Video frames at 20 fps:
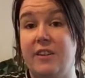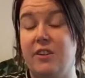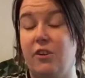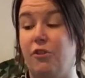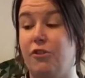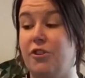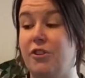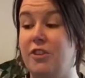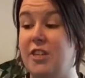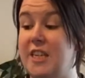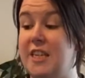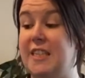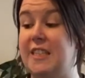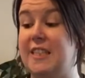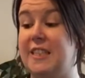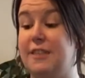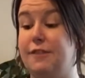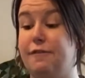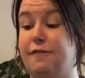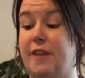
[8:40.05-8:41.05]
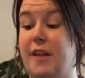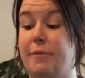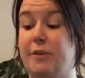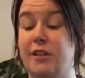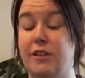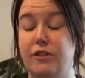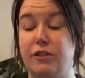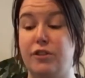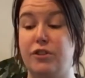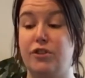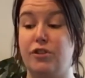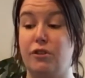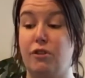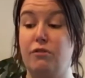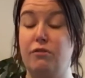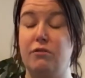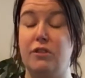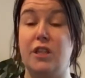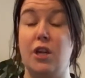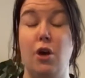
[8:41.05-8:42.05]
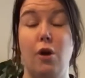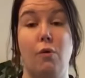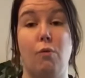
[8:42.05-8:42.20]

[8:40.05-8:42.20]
All you need is flour, salt,